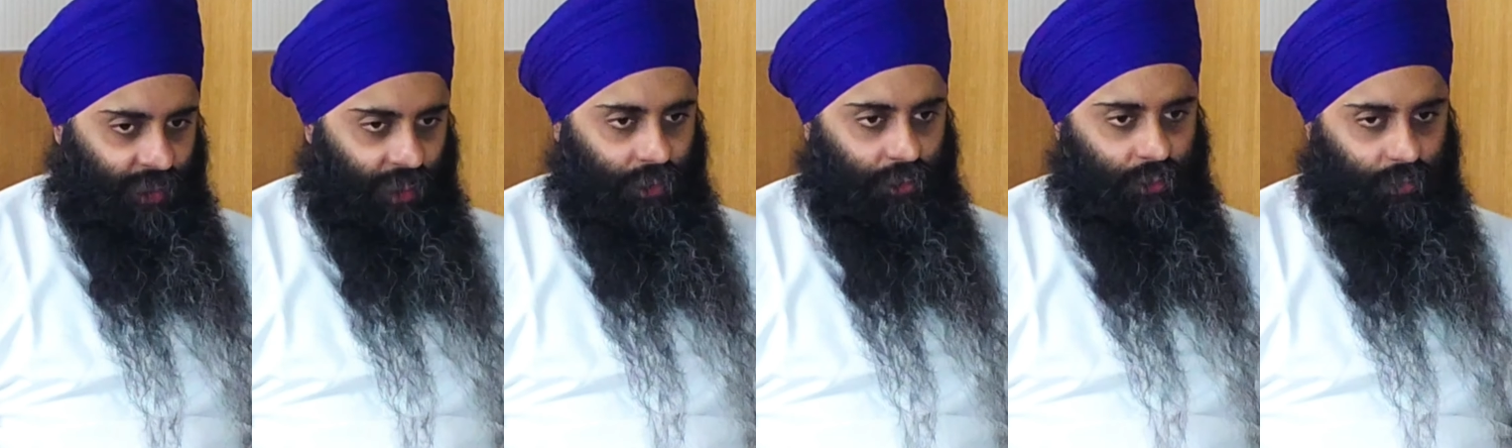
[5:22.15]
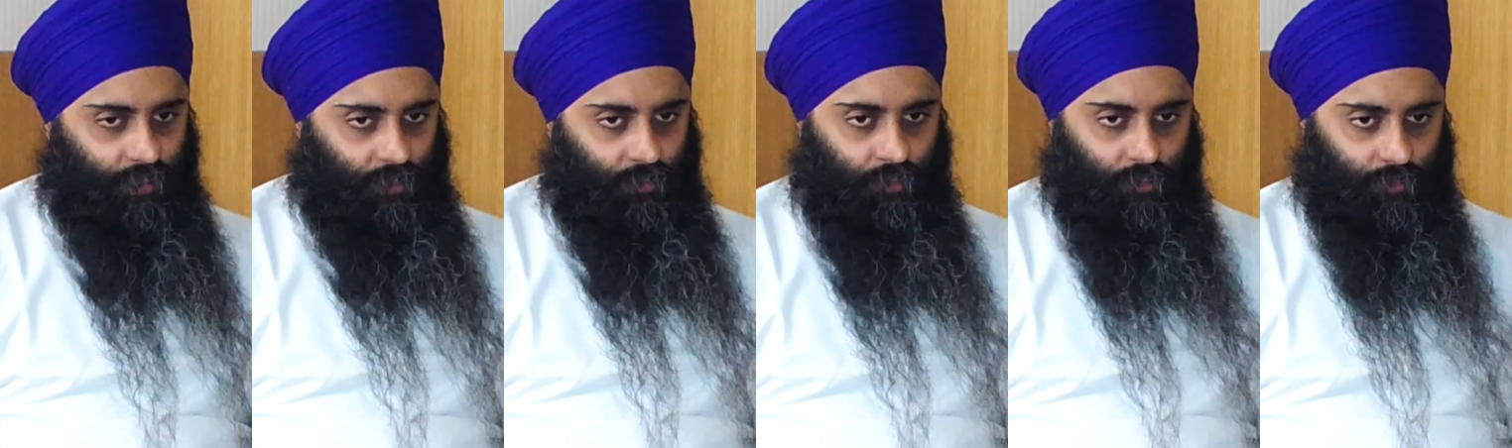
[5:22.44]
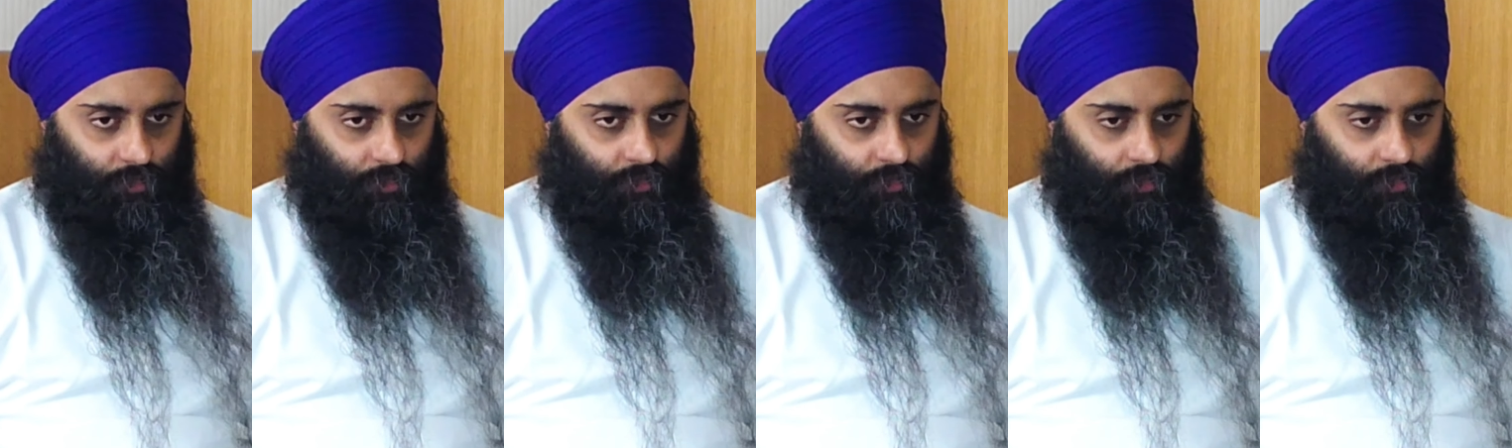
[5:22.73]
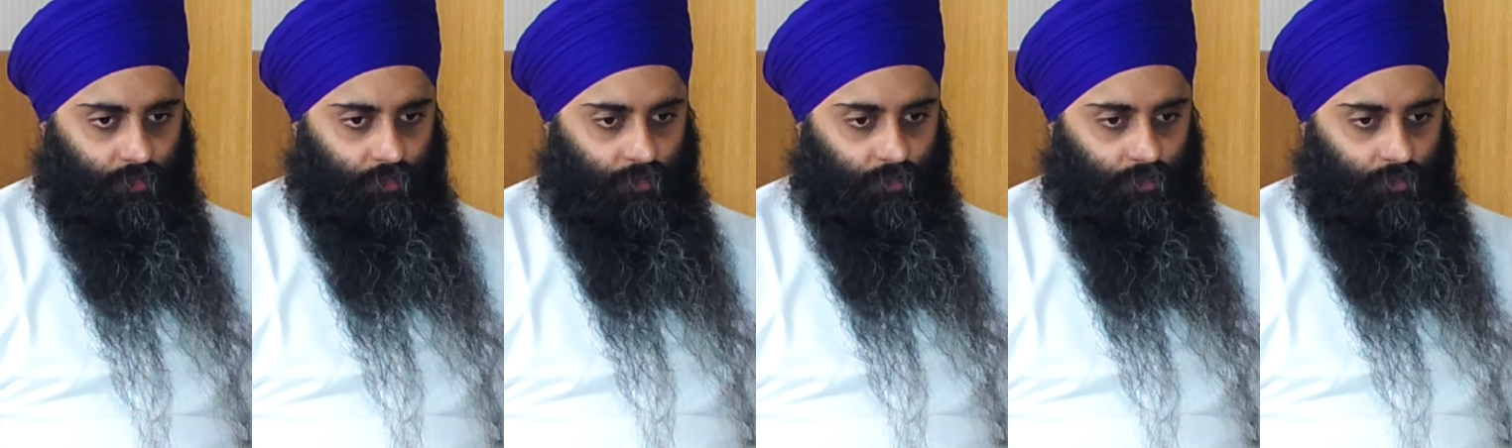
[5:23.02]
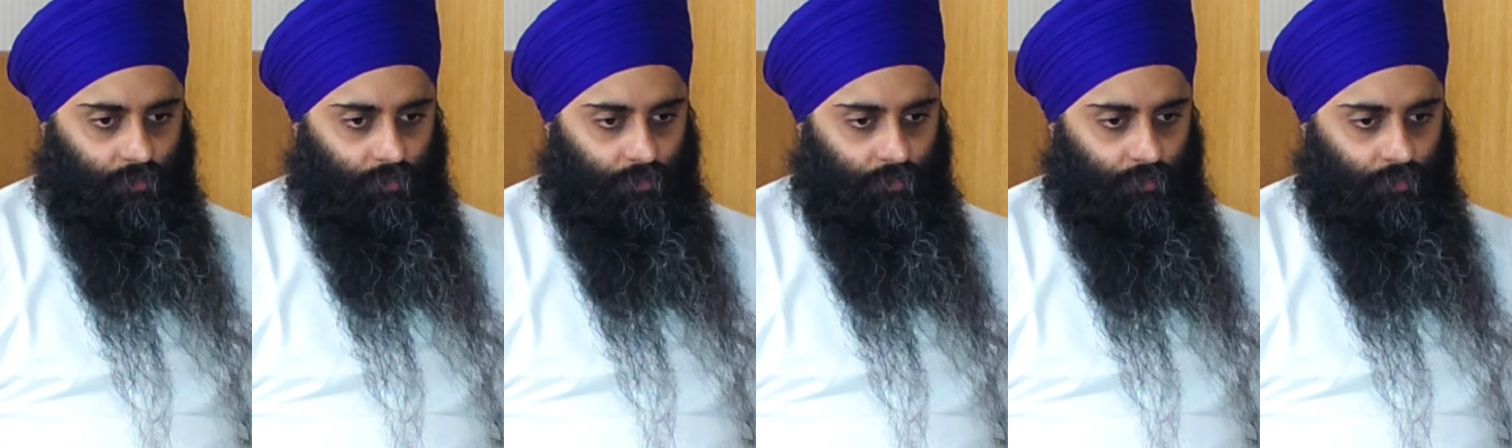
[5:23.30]
that
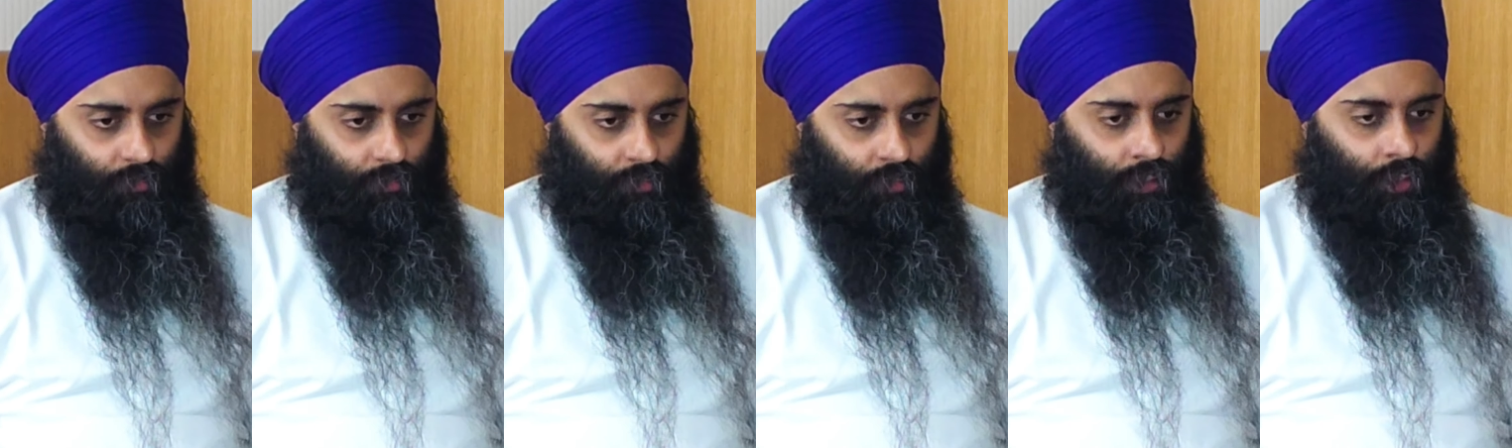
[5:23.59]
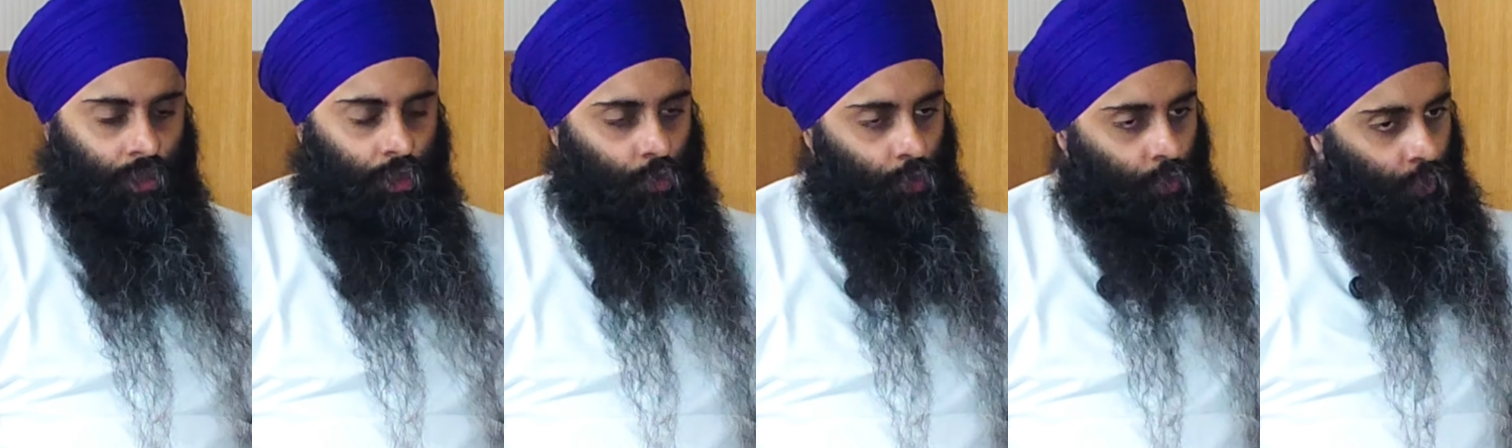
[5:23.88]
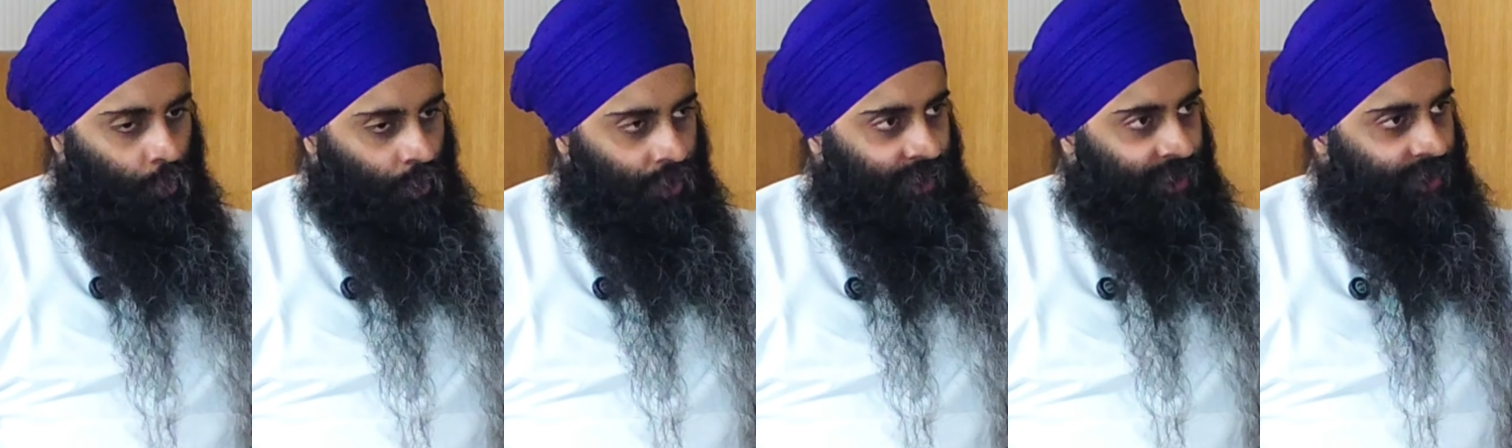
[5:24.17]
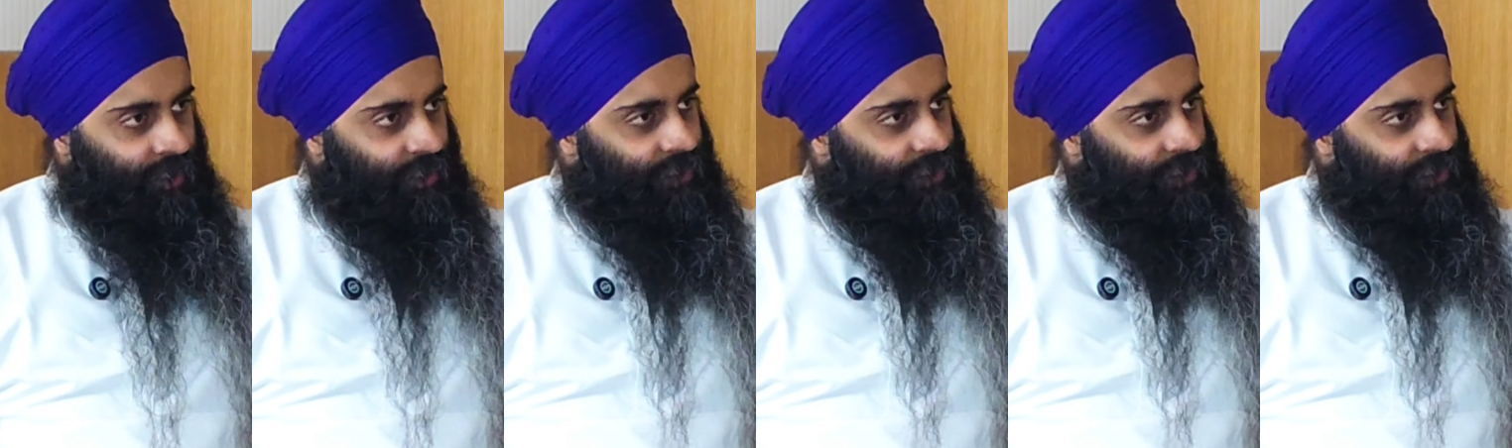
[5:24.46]
lower